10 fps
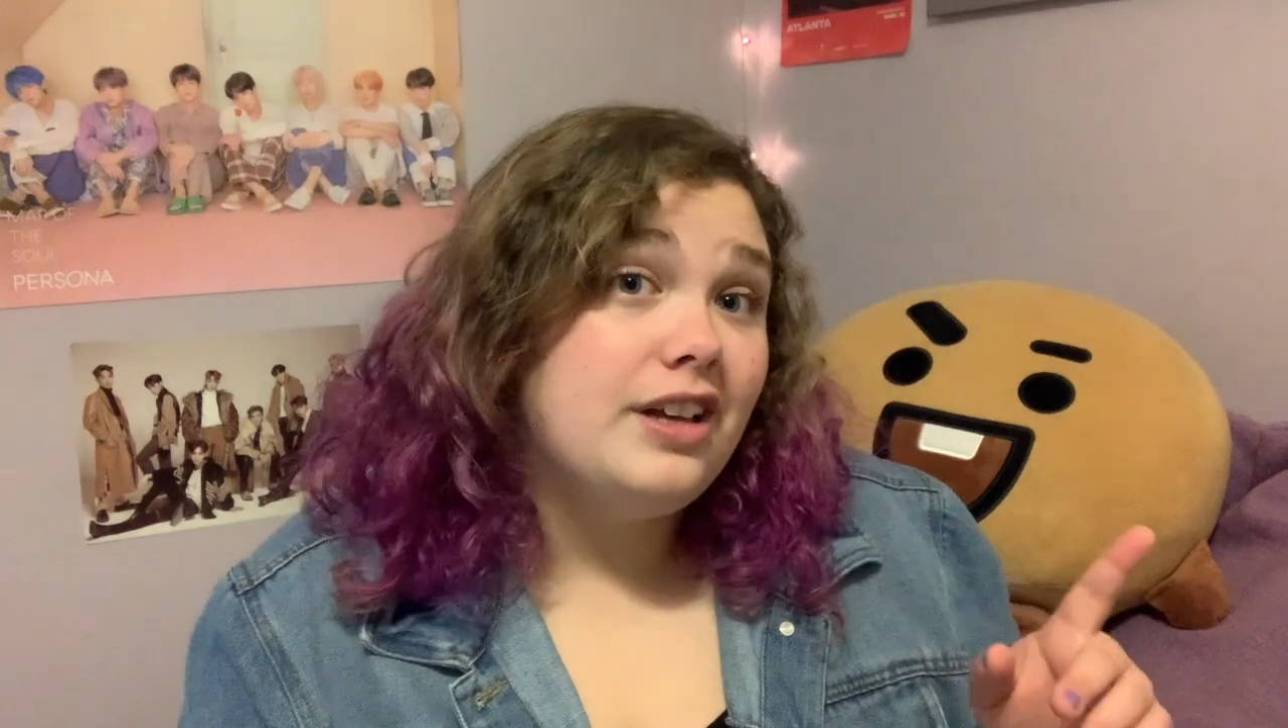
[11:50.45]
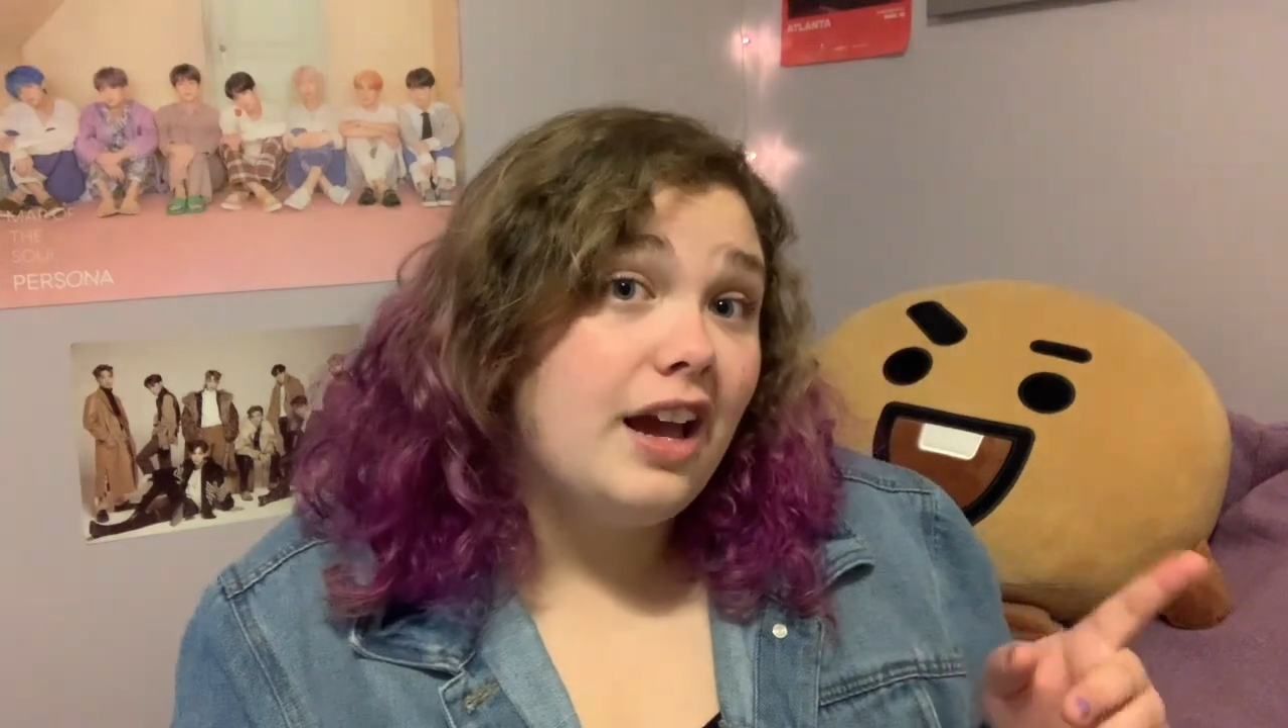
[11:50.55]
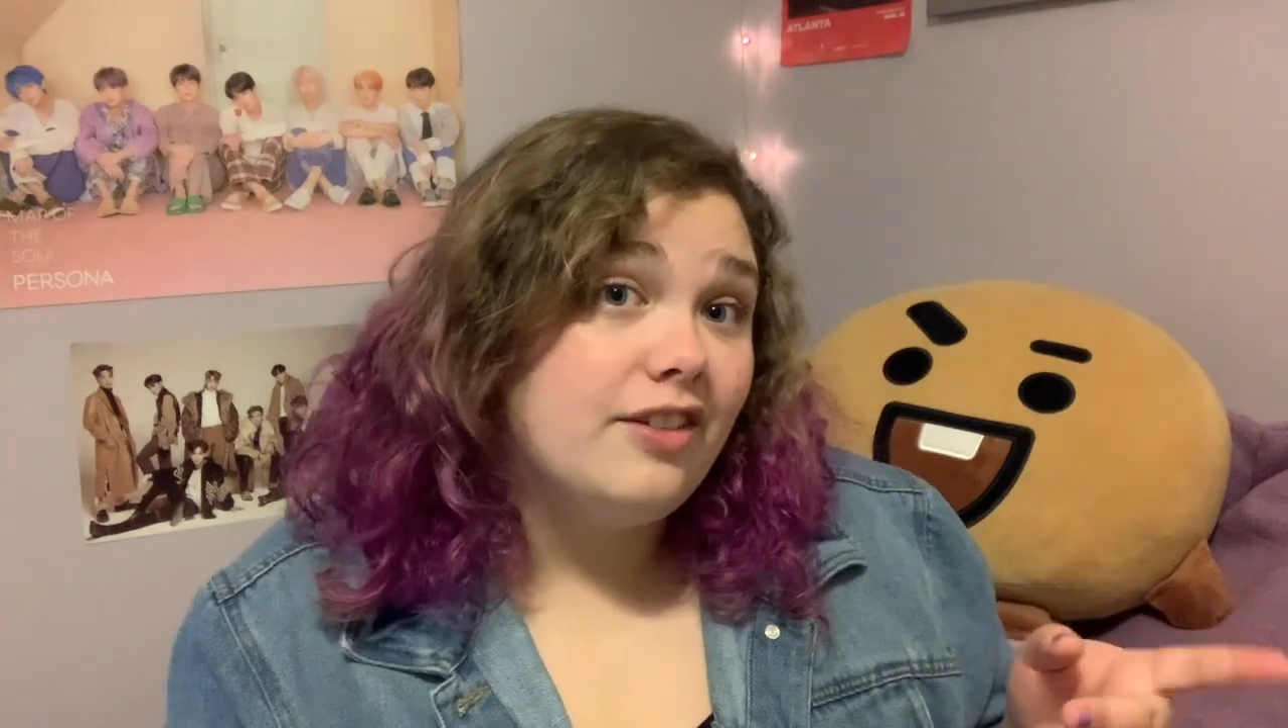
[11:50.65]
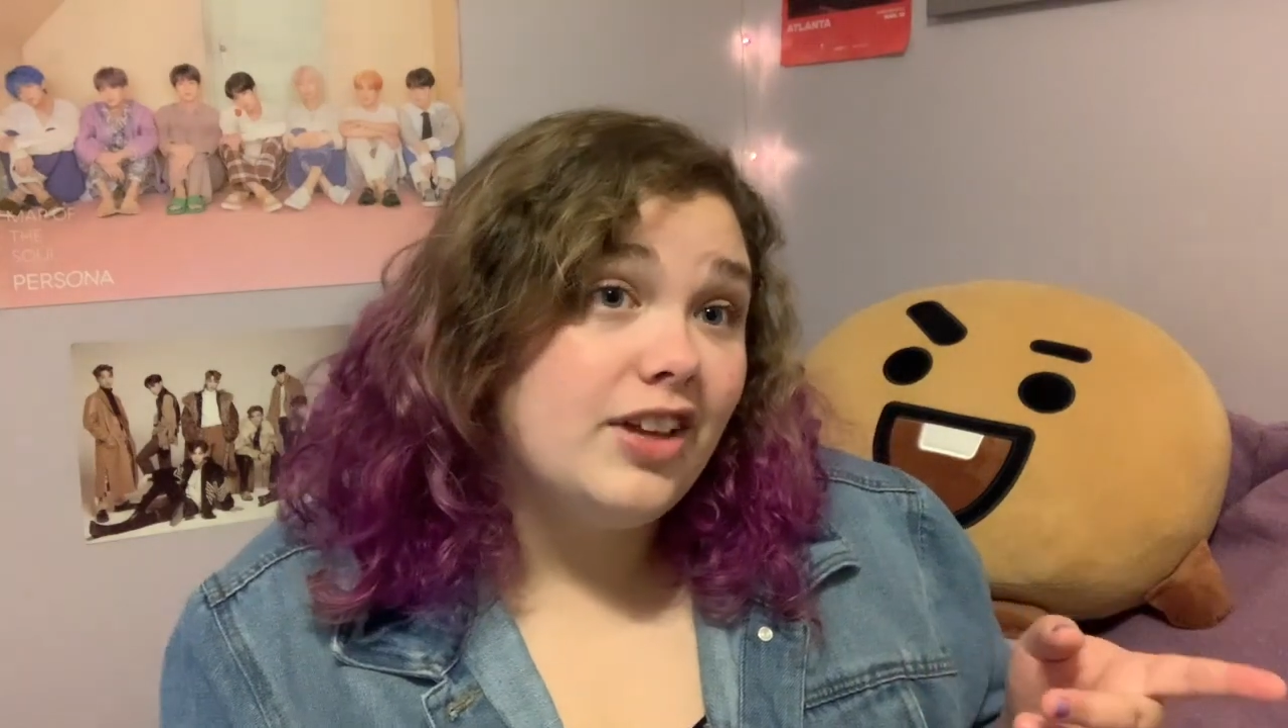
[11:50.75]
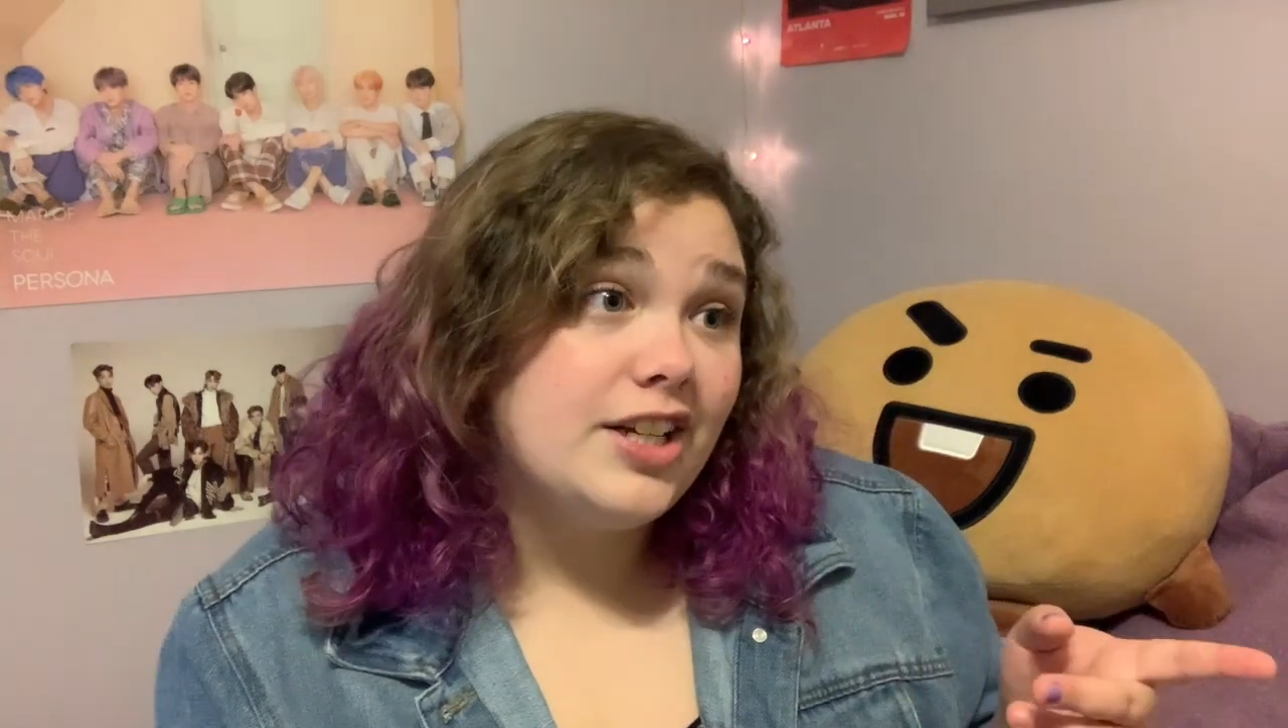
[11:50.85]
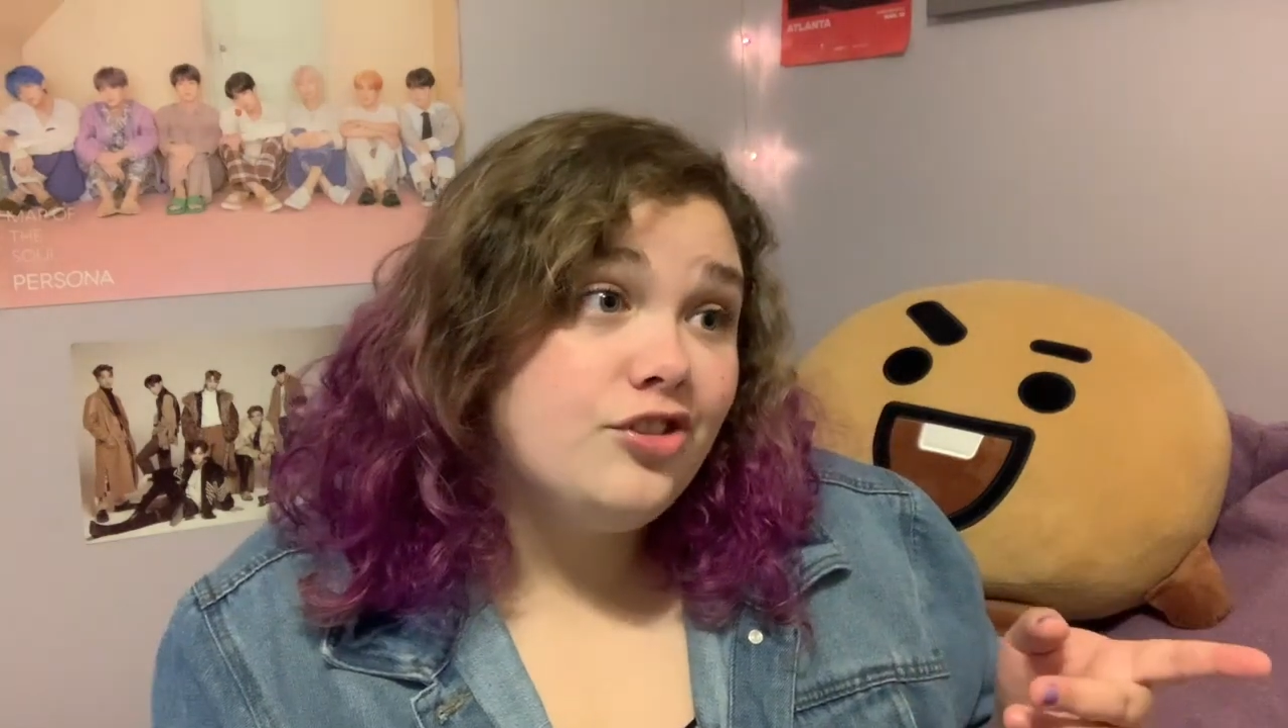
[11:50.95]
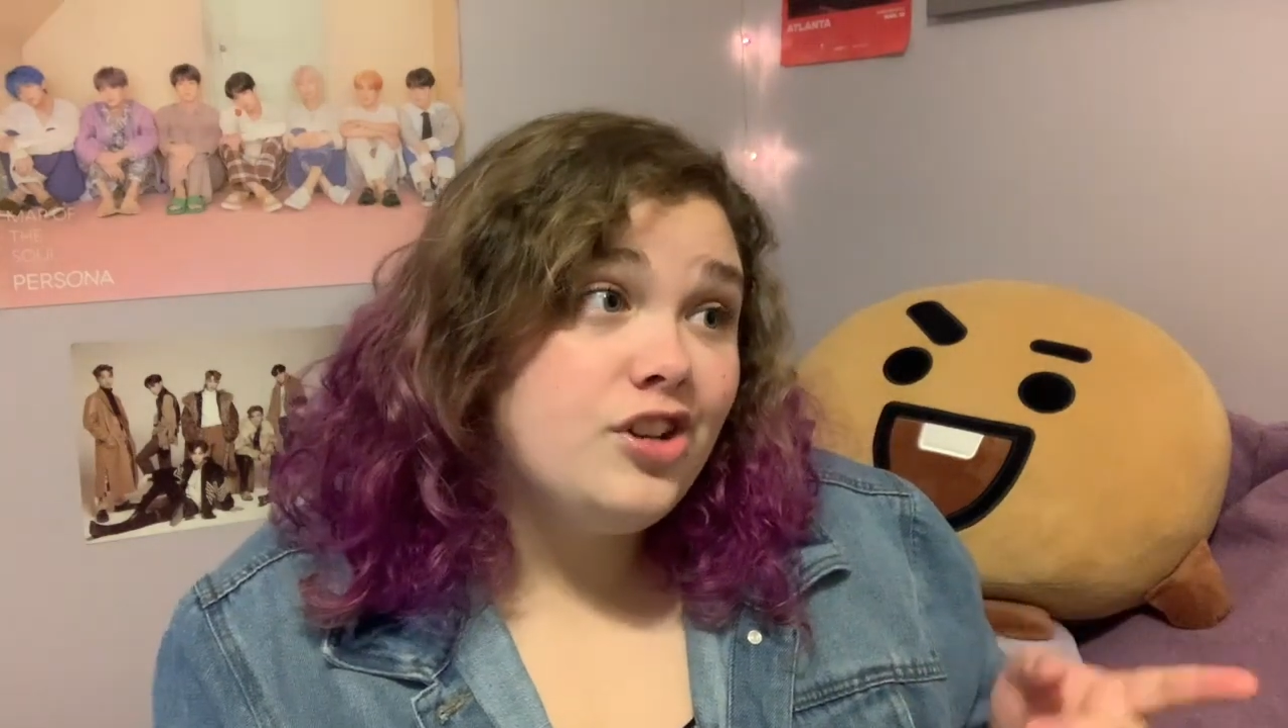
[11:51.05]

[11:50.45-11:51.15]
kind of likes